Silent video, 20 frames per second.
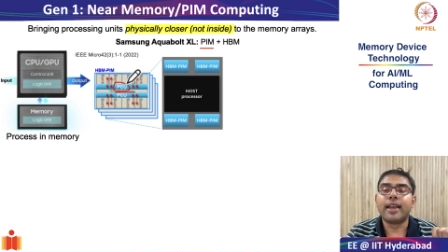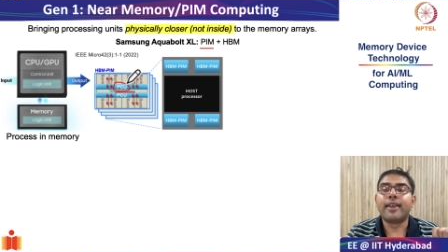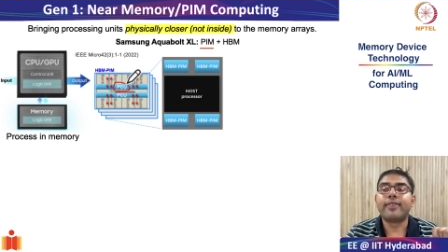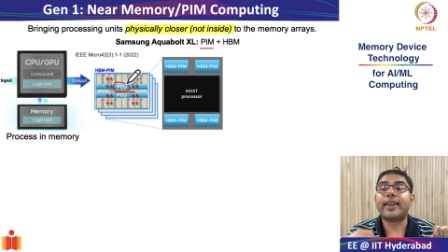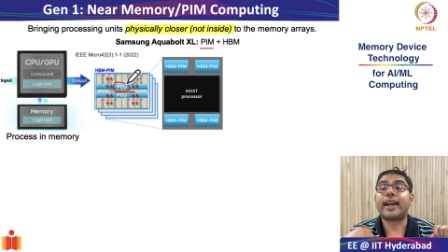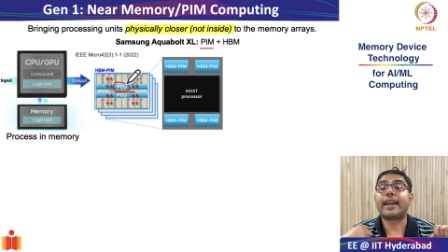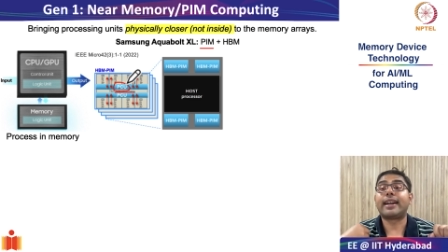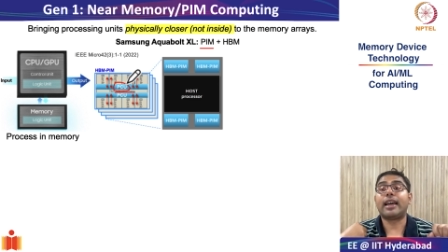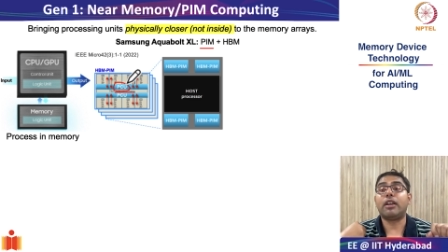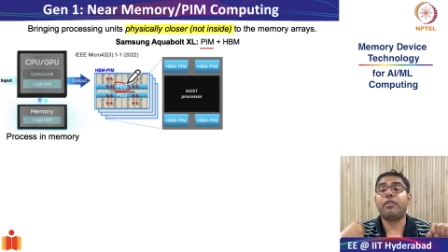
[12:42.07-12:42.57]

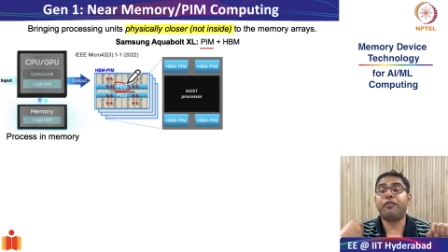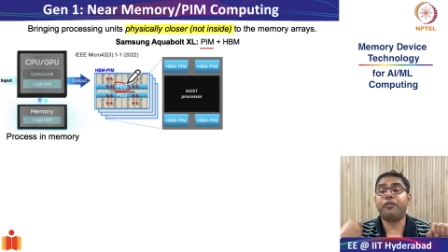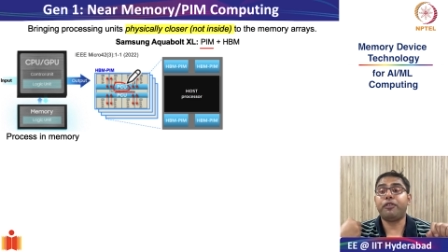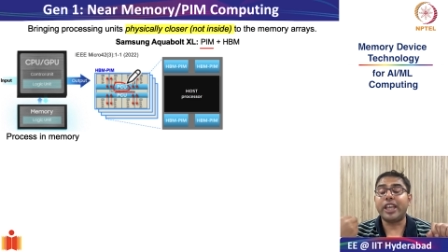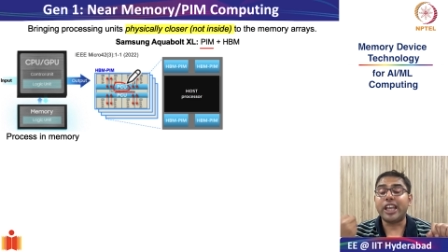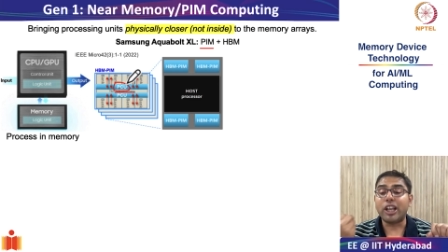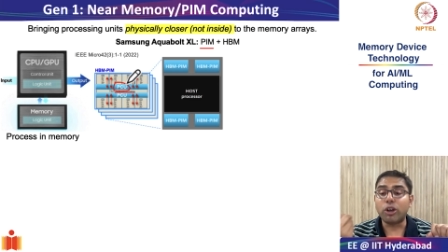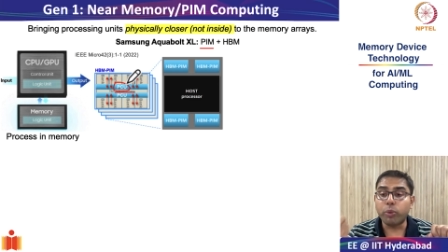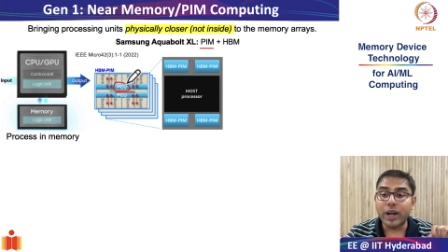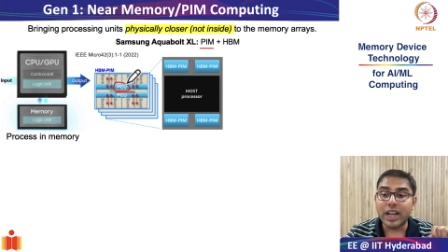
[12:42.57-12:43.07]
that are
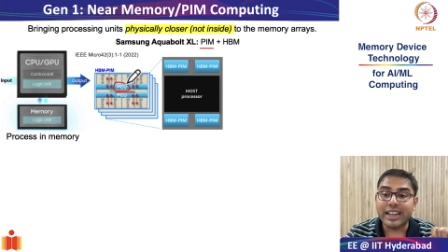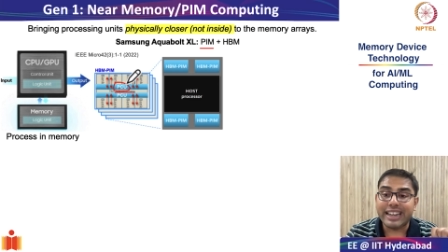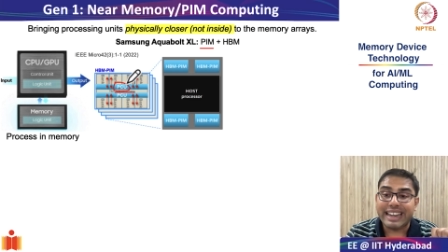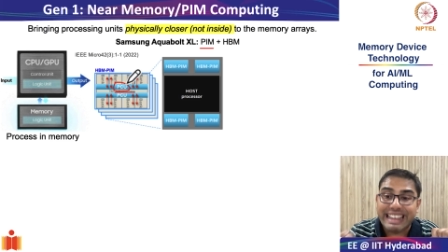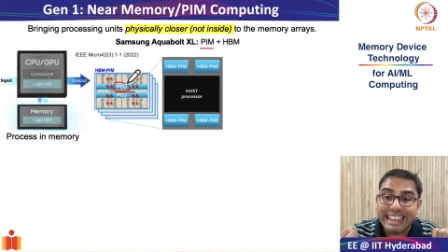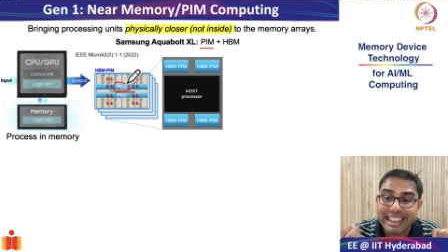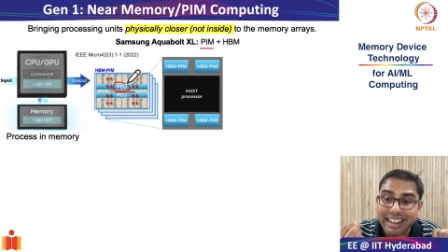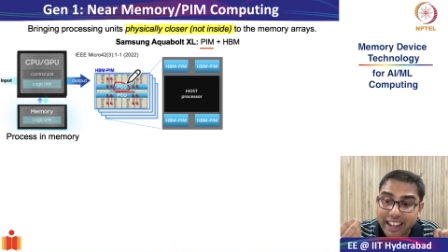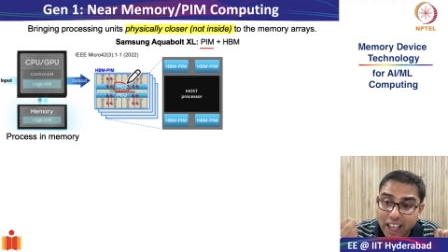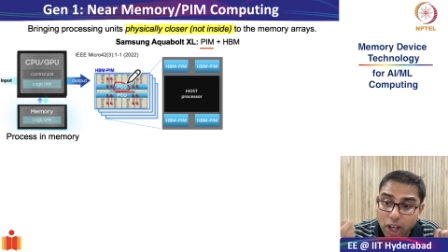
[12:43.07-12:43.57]

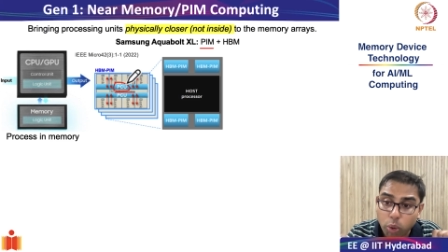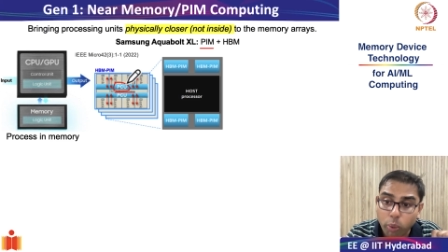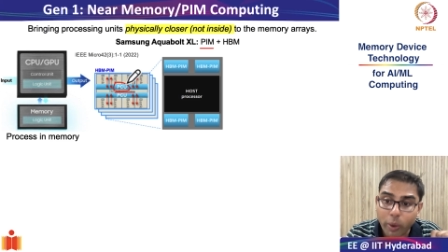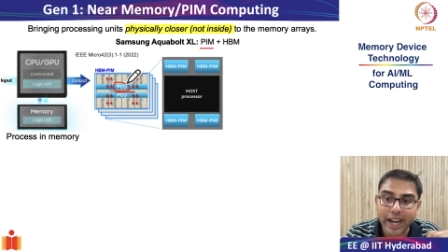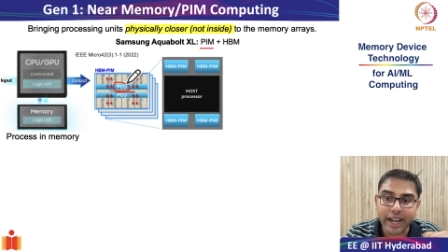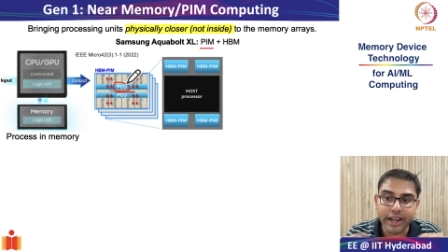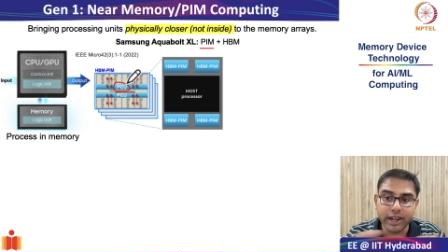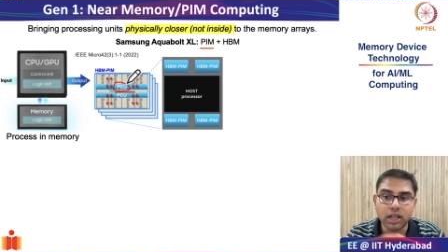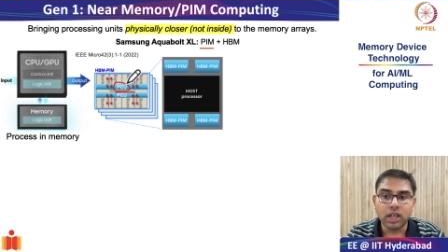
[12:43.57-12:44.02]
frequently required,